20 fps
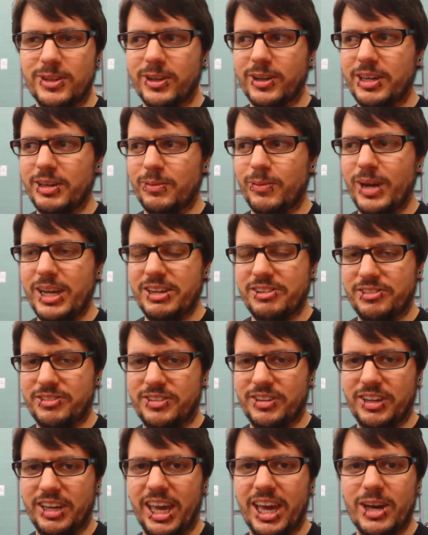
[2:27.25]
looking, waiting
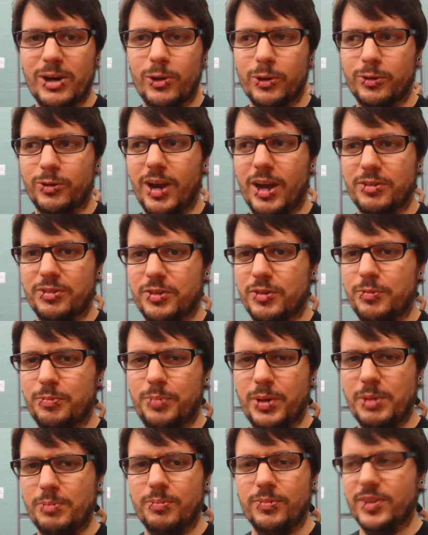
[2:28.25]
to get autographs of
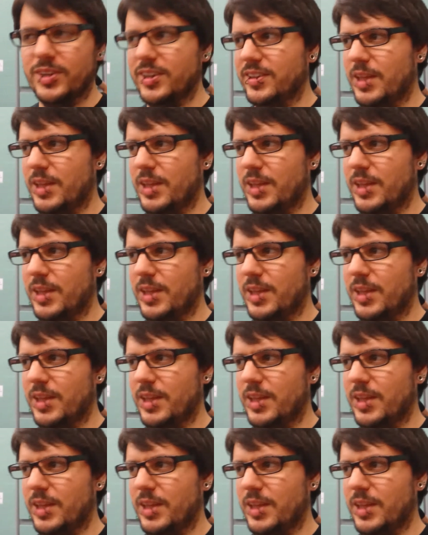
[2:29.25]
people,